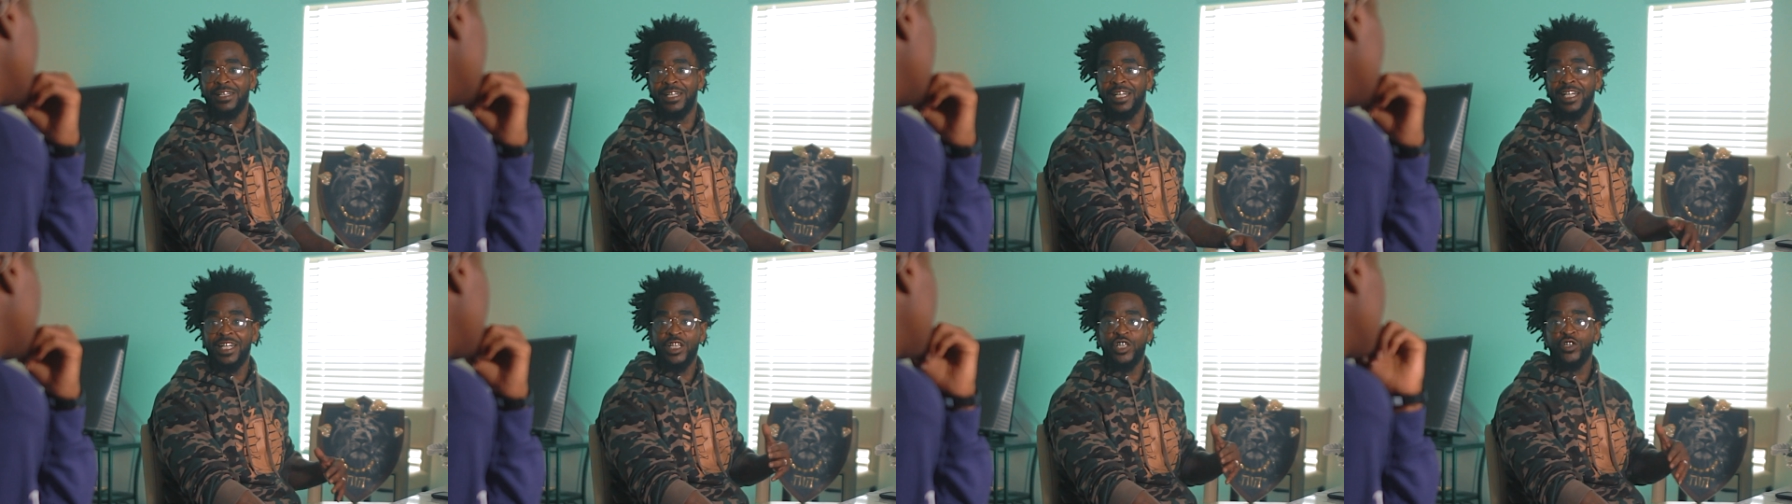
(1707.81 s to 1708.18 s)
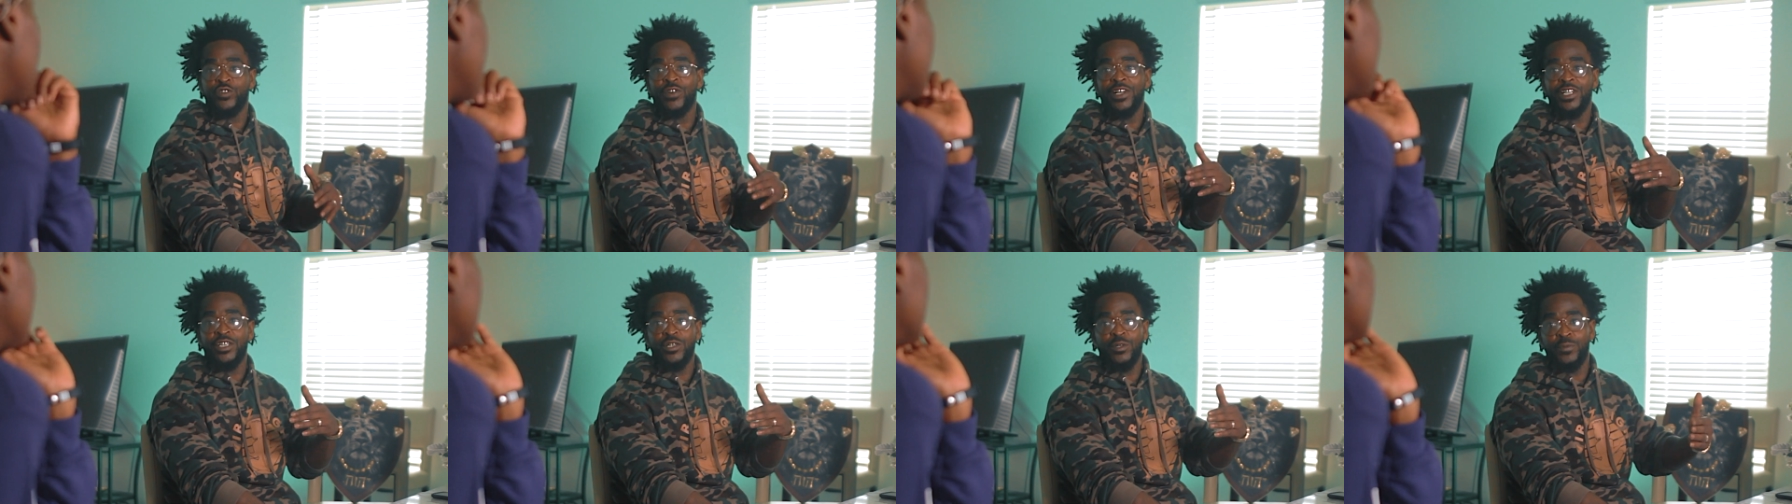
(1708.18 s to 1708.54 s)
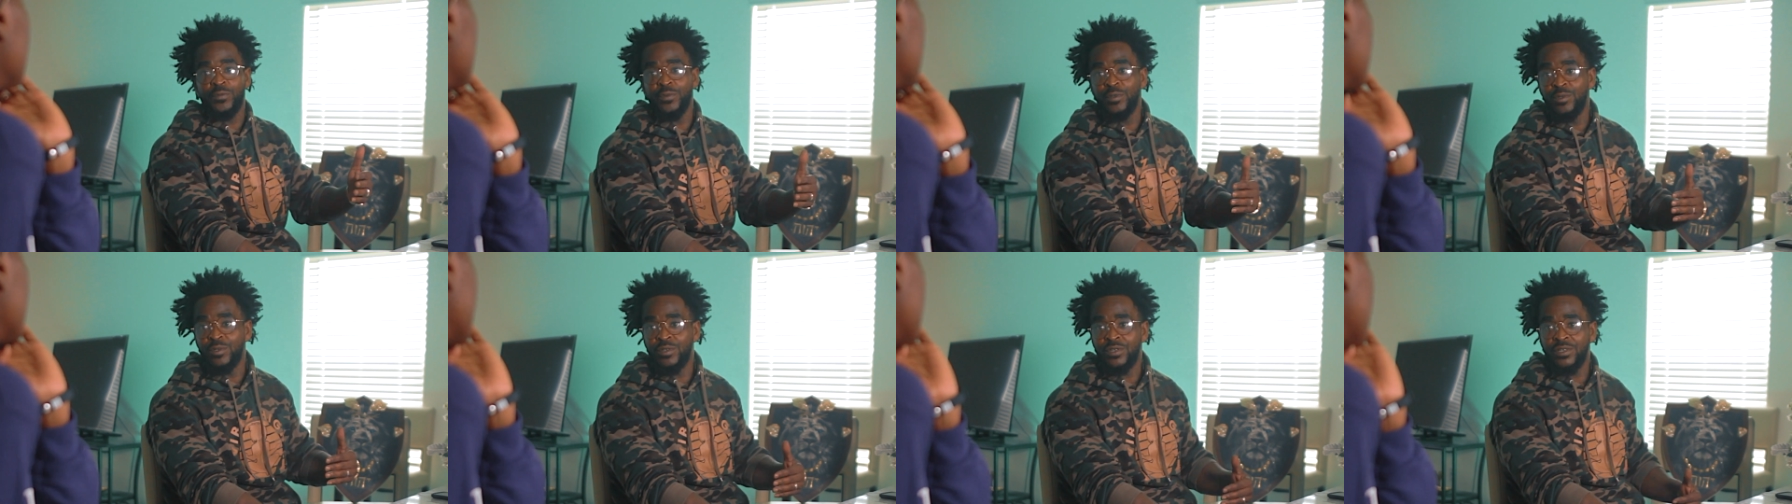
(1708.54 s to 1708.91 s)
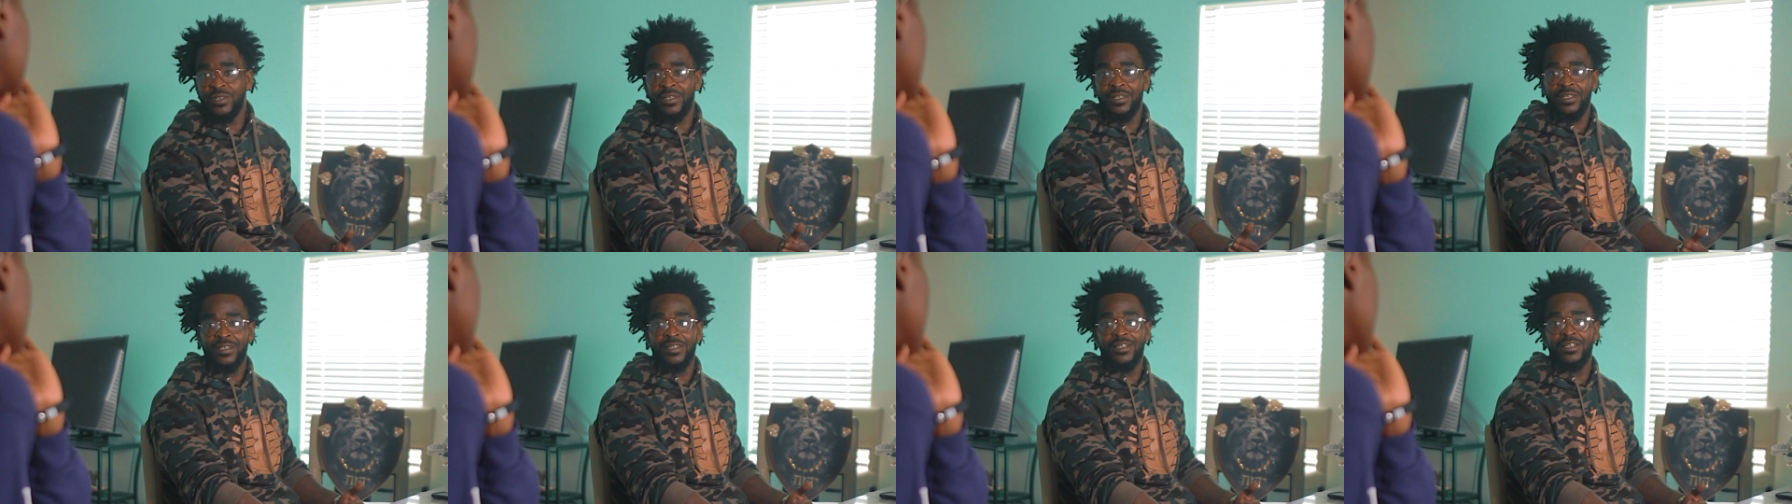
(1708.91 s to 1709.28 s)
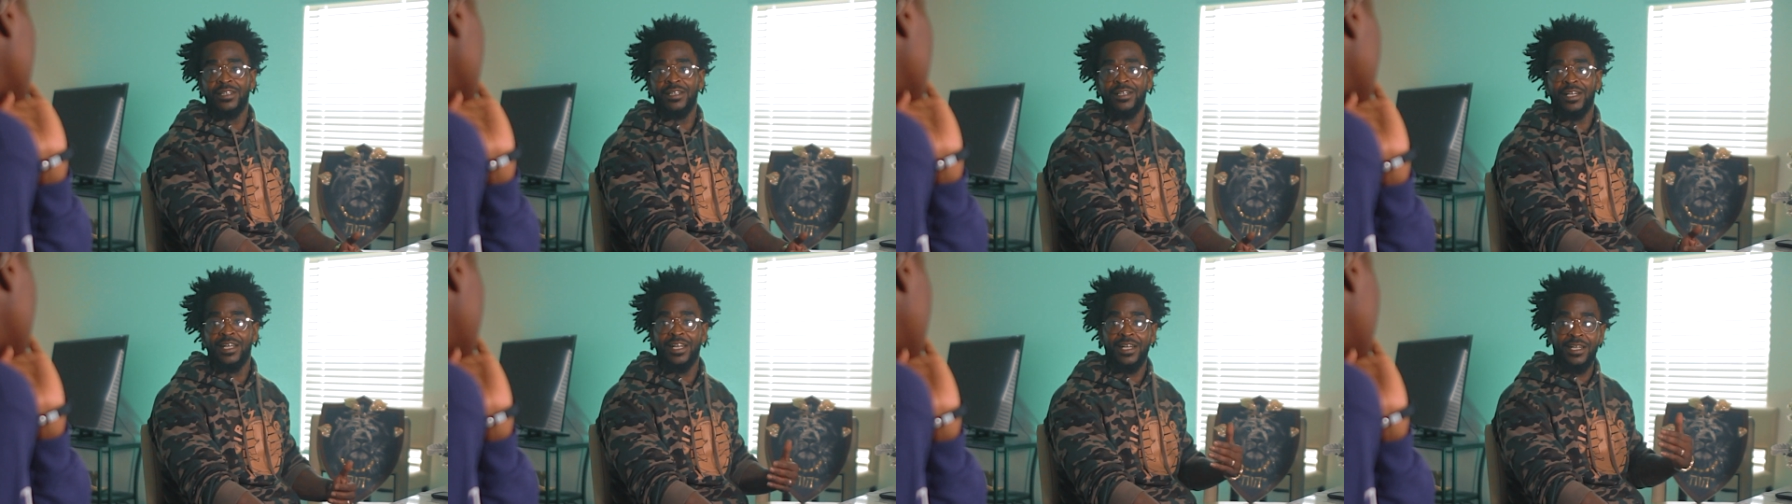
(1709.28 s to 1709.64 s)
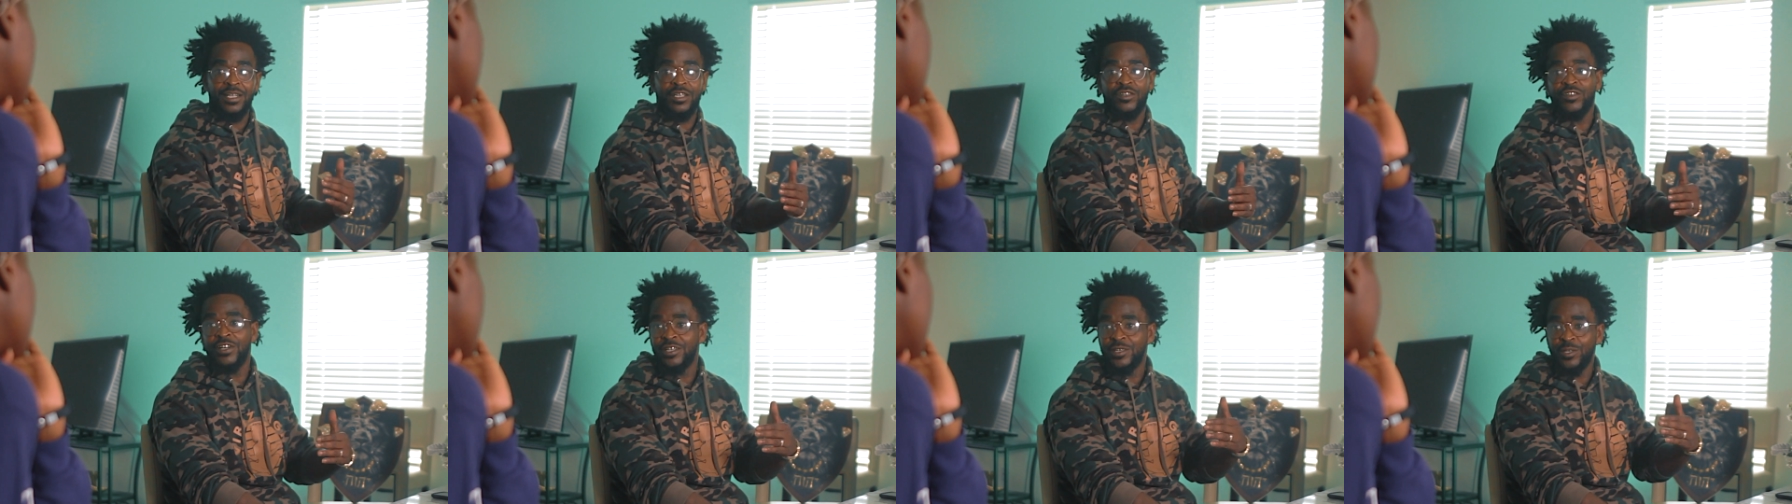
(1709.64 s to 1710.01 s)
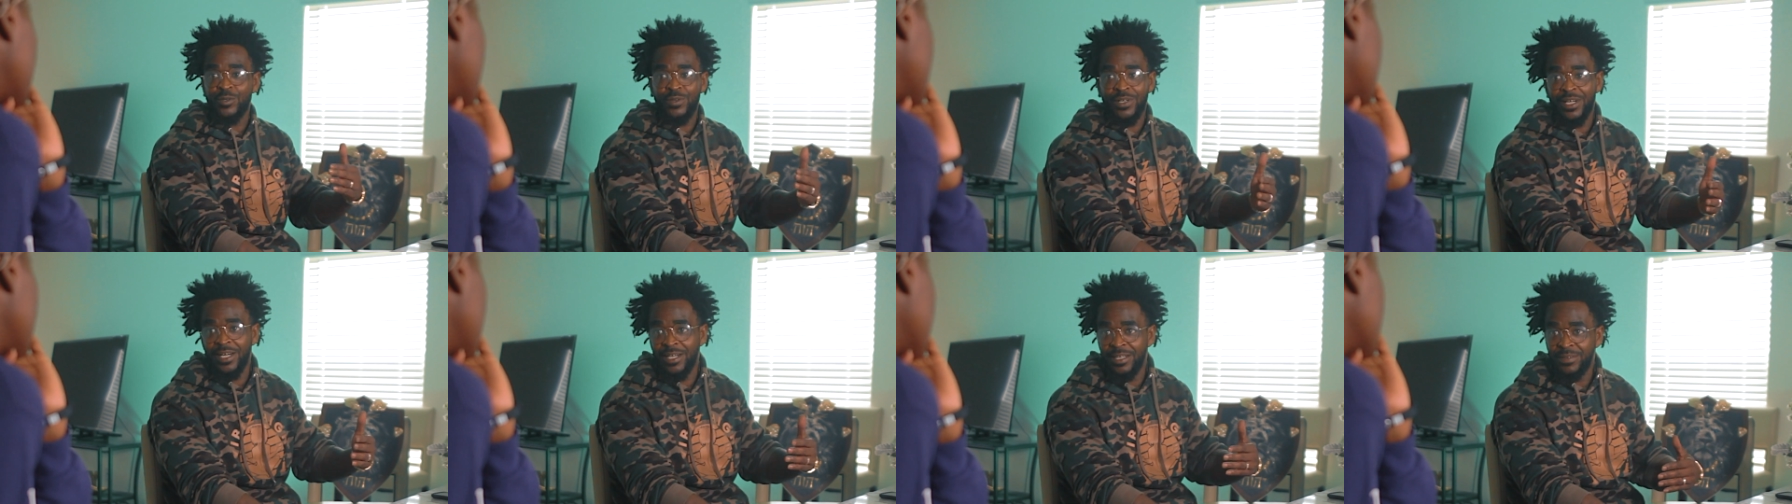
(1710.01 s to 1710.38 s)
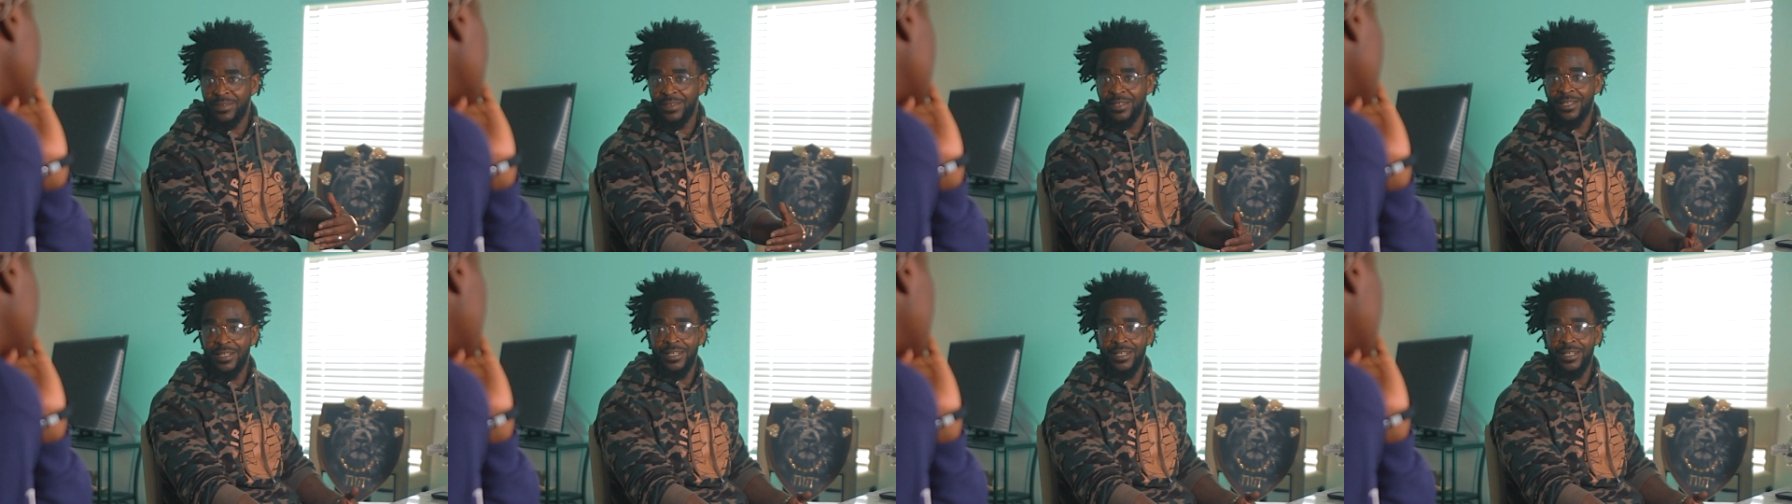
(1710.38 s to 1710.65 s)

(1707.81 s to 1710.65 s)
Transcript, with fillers: to illustrate your future, hmm. to illustrate your life.